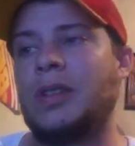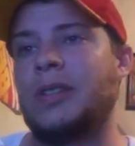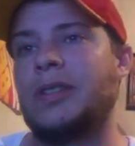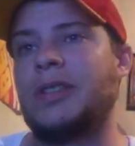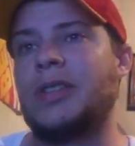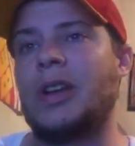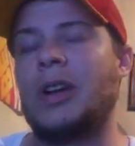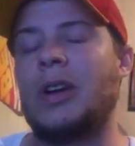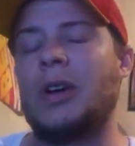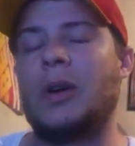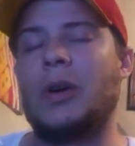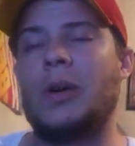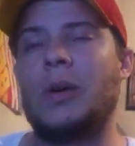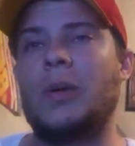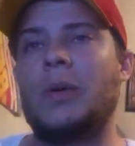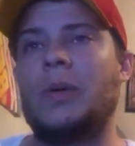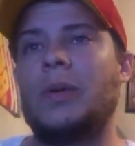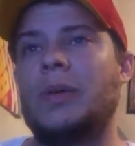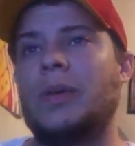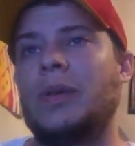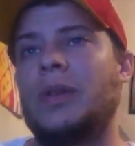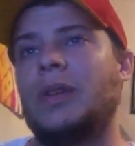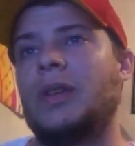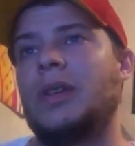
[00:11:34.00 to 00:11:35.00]

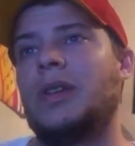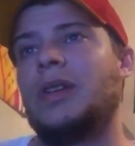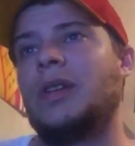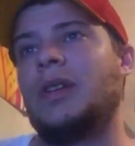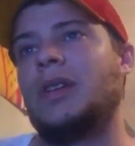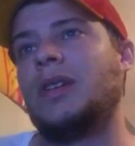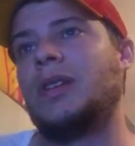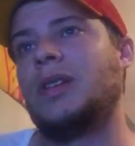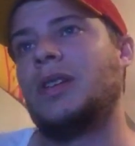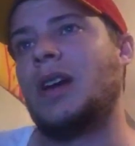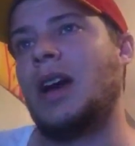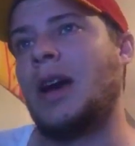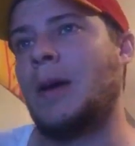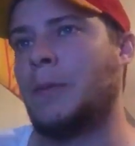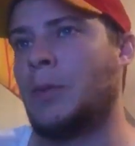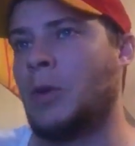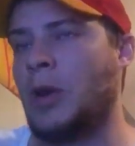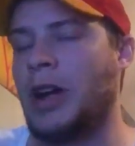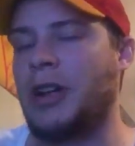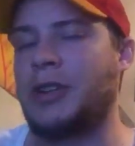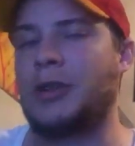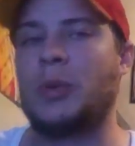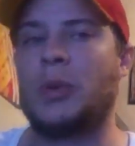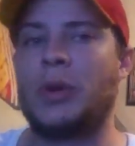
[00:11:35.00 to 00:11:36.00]
So I'm
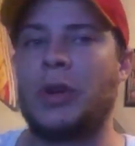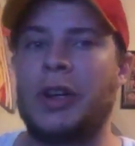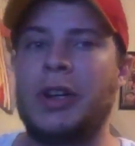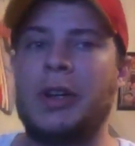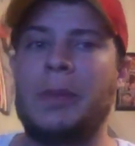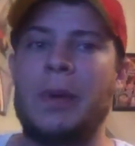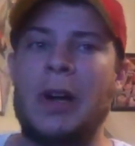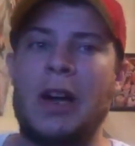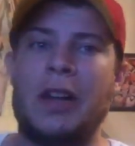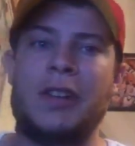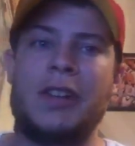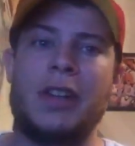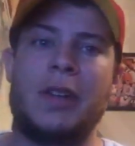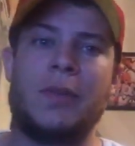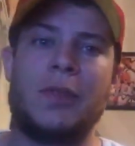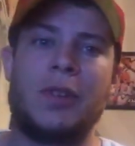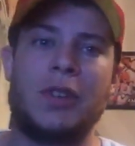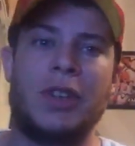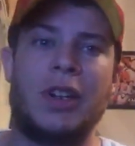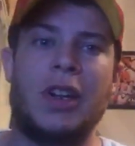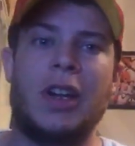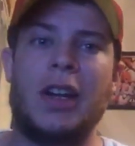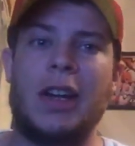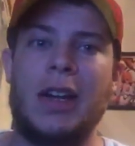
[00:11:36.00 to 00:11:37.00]
less worried about
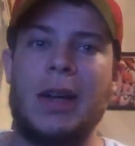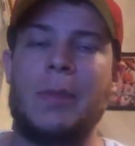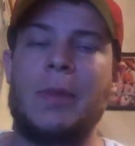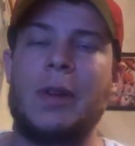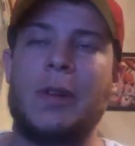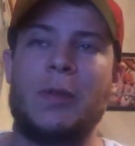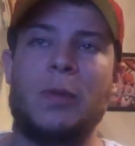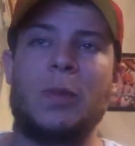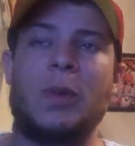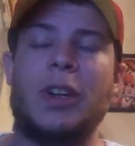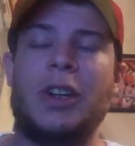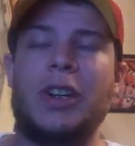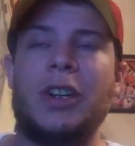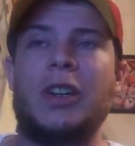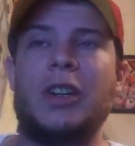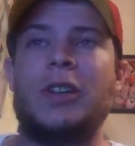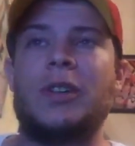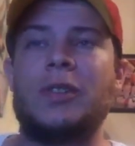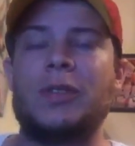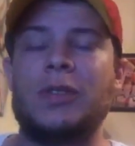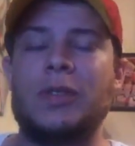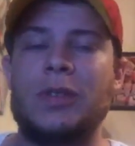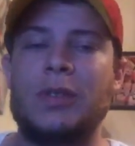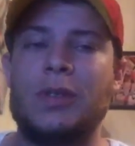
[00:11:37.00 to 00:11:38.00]
Denver than I am everybody
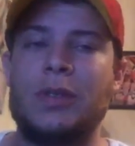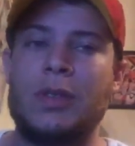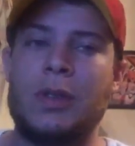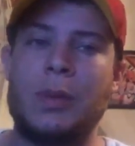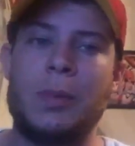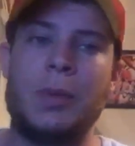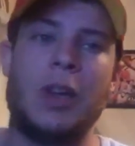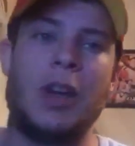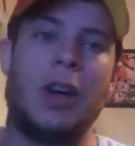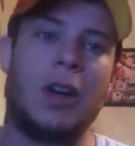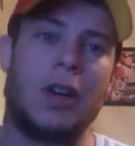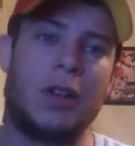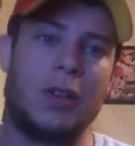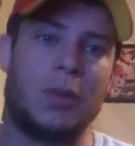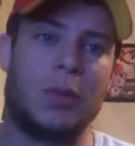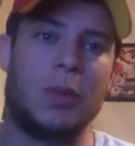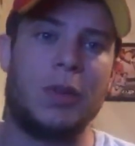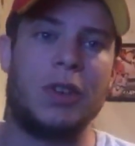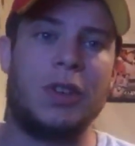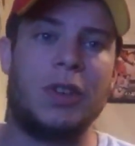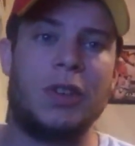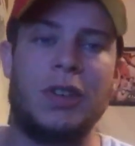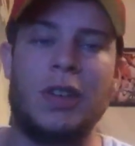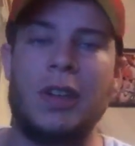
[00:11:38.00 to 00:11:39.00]
else, to be honest
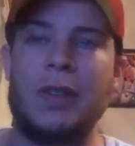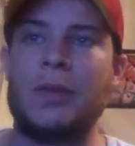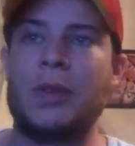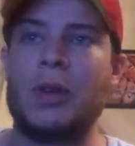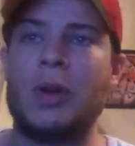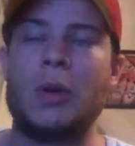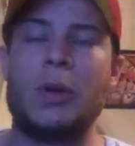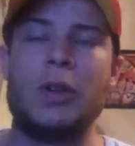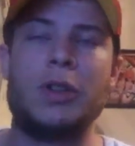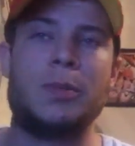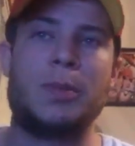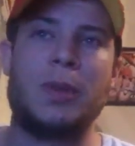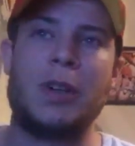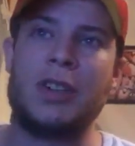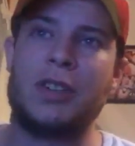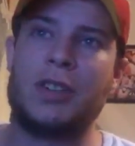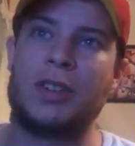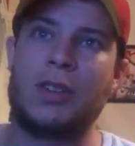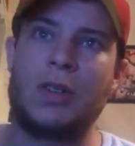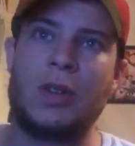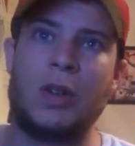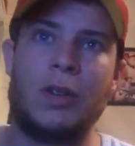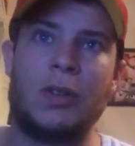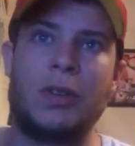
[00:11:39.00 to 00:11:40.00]
with you. Denver always plays
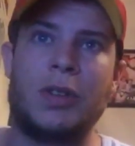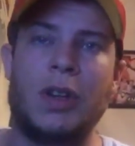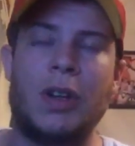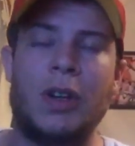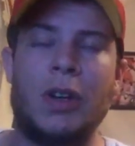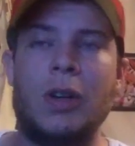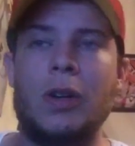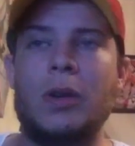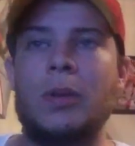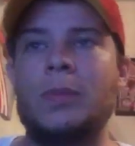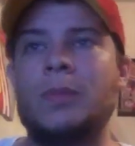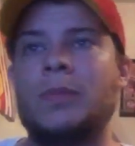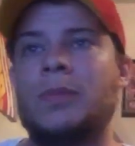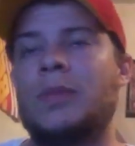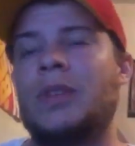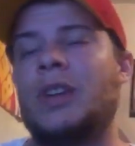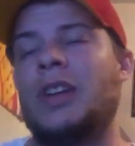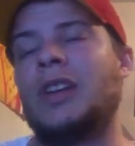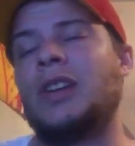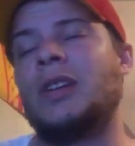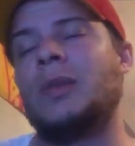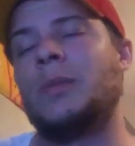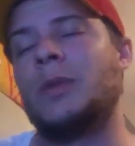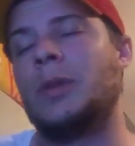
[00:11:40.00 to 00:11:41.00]
us close at home,
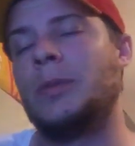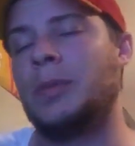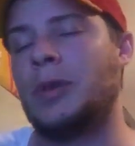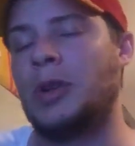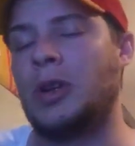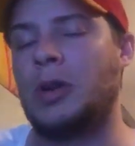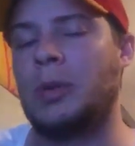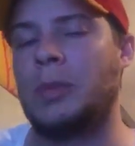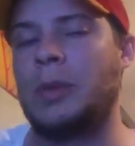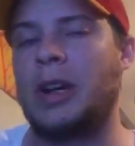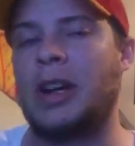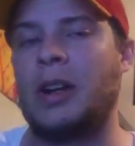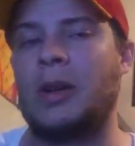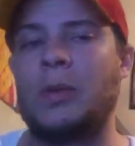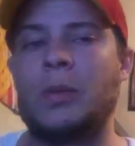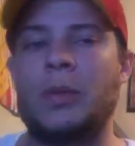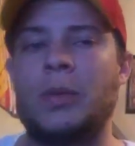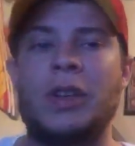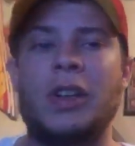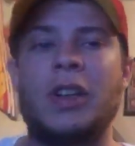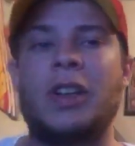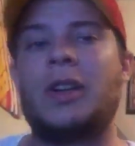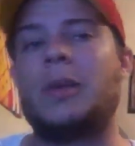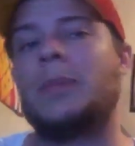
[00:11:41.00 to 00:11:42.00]
and then we blow them out
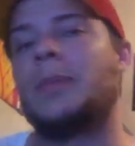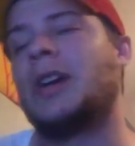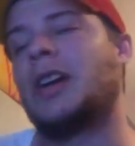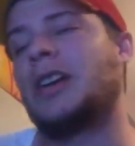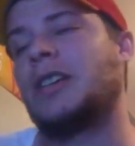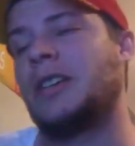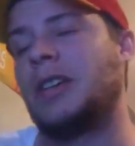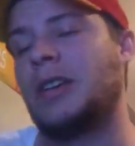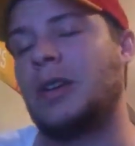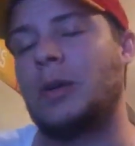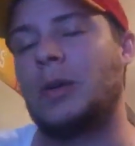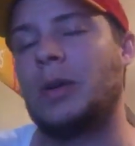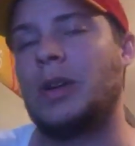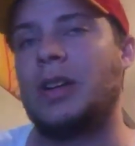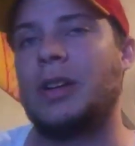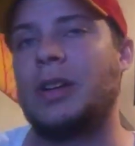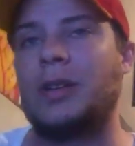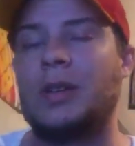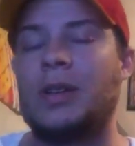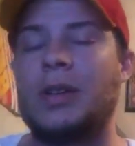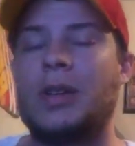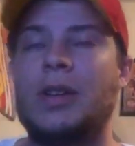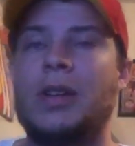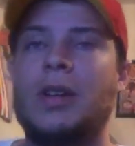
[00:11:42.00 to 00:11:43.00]
when they come back to
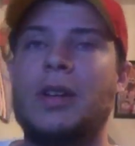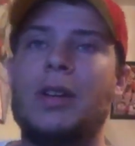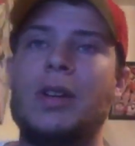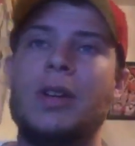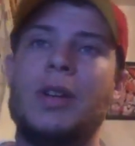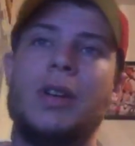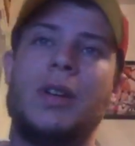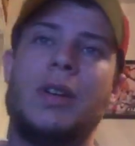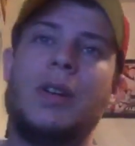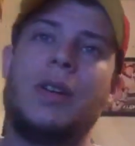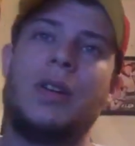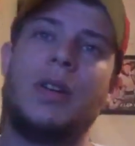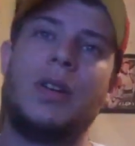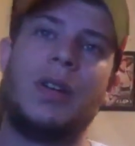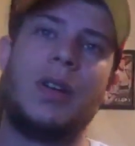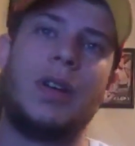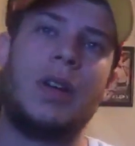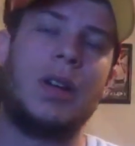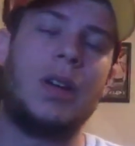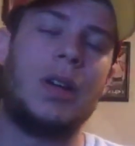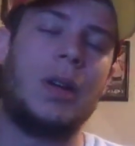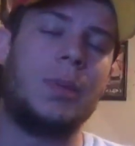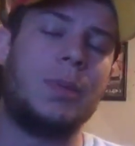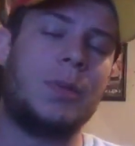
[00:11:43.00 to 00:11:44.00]
Arrowhead.
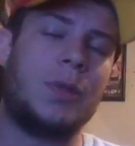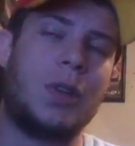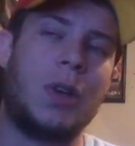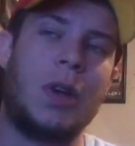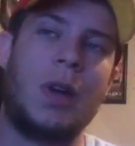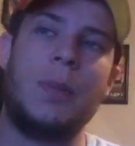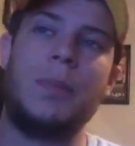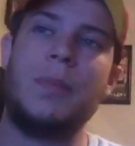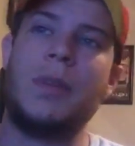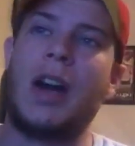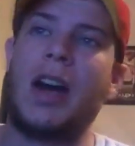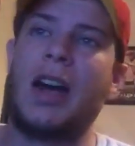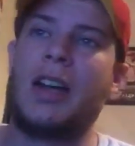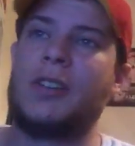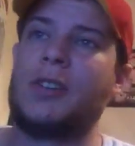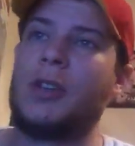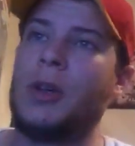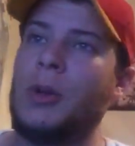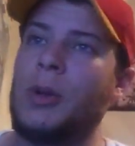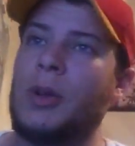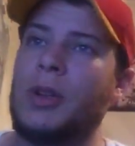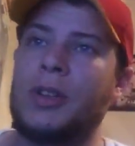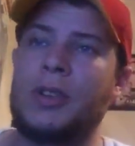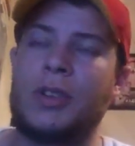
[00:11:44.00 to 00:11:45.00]
So I'm not
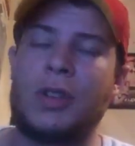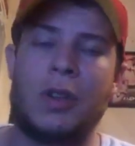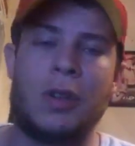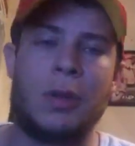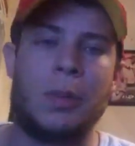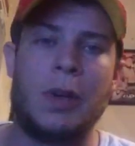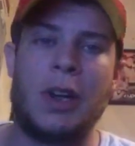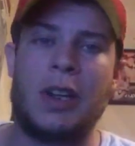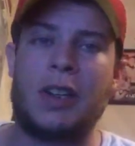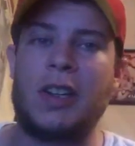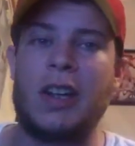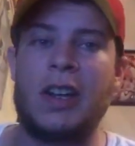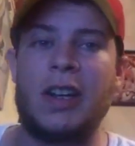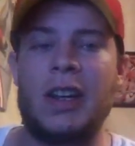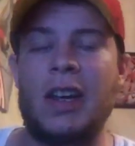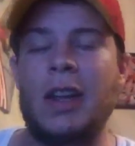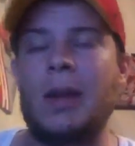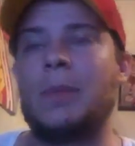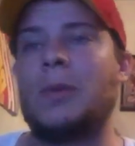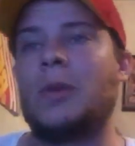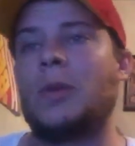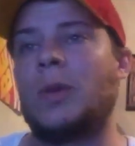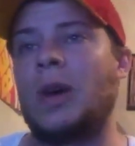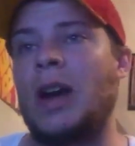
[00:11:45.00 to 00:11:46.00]
too concerned about that
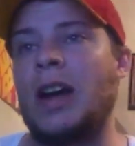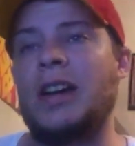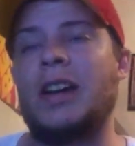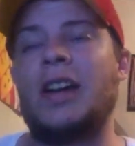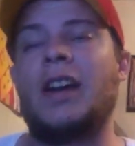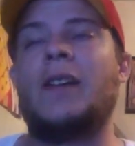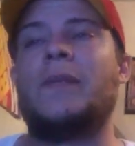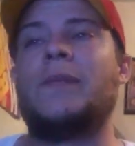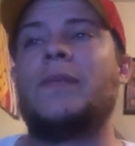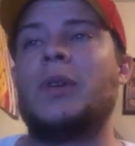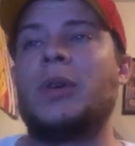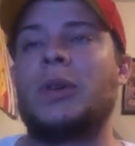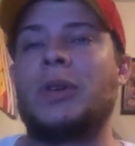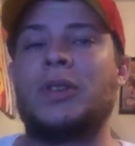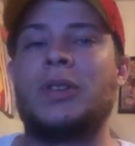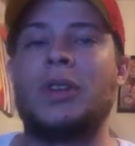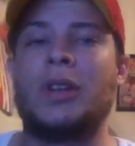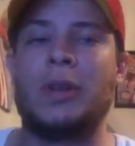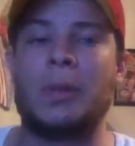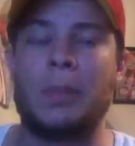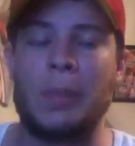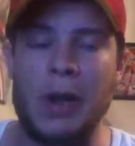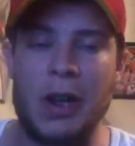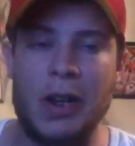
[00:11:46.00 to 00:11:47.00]
game, but right now I'm focused
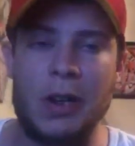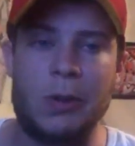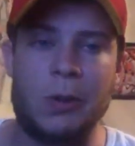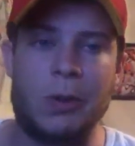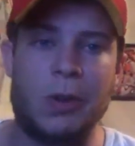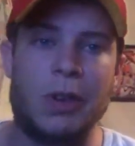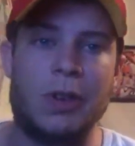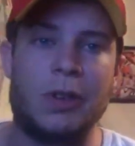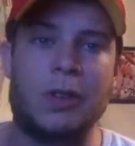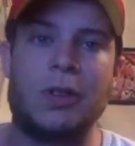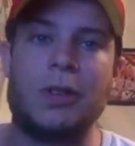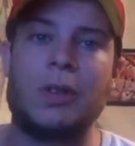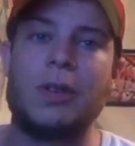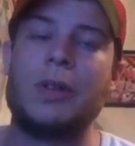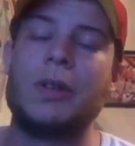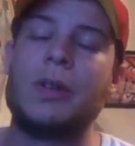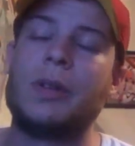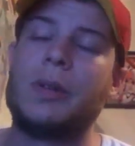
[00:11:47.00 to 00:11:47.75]
on the Patriots.